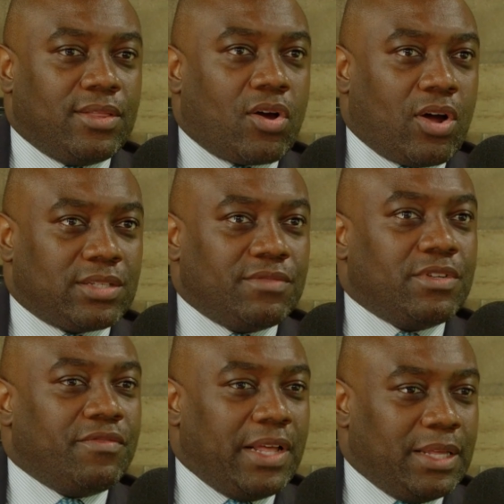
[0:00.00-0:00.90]
the cost of
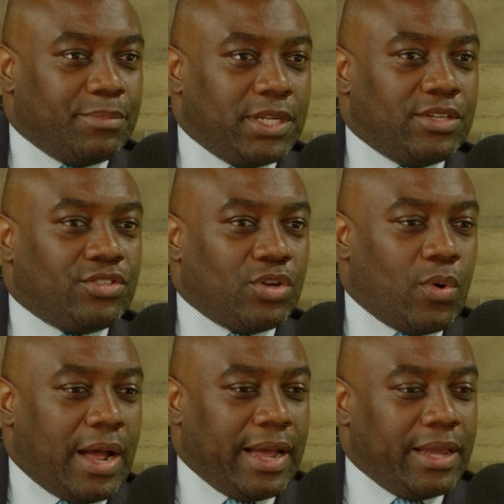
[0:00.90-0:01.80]
development is so
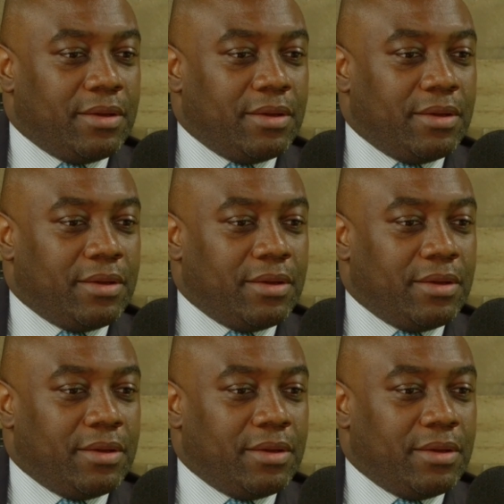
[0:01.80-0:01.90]
high